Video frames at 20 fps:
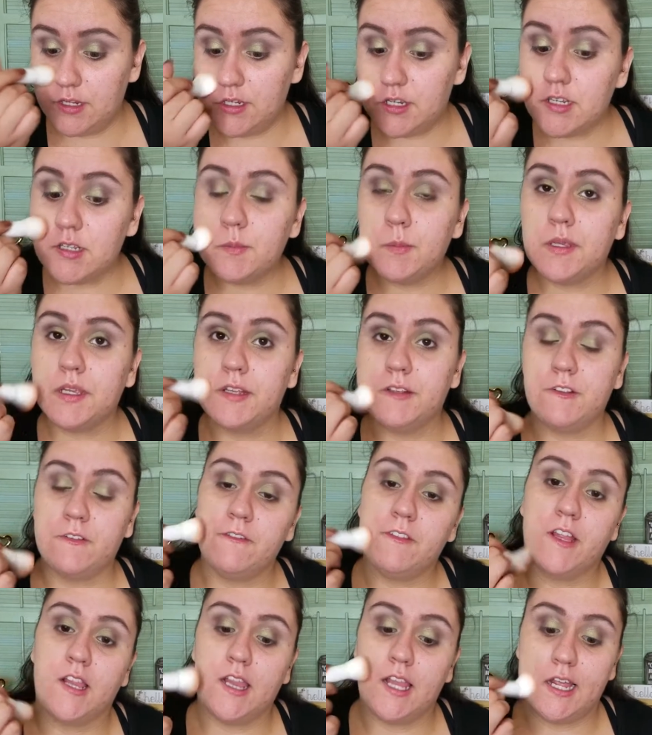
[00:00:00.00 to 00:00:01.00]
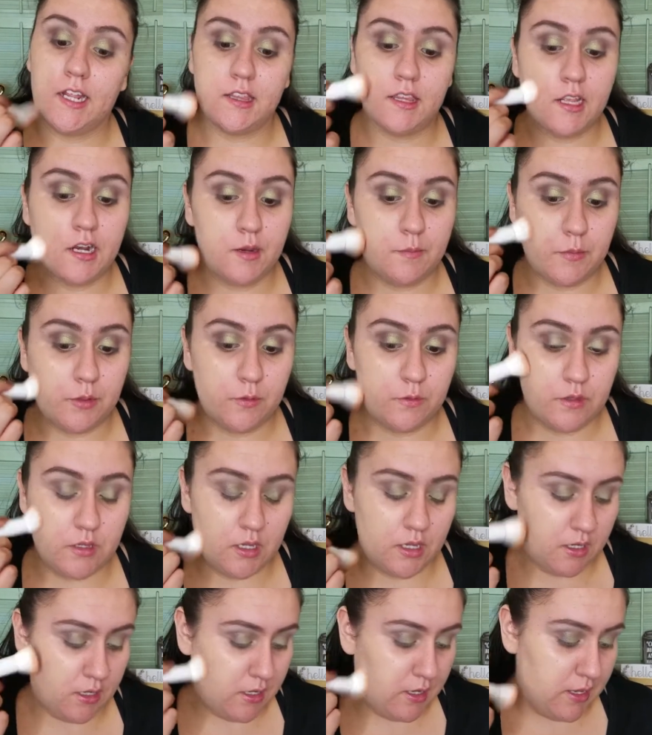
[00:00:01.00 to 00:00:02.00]
just because of the light that I'm
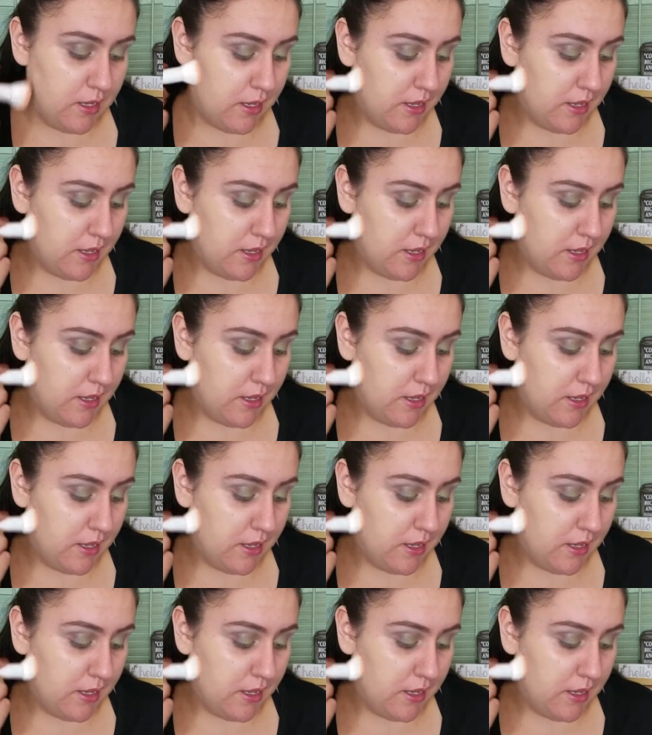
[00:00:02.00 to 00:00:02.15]
using.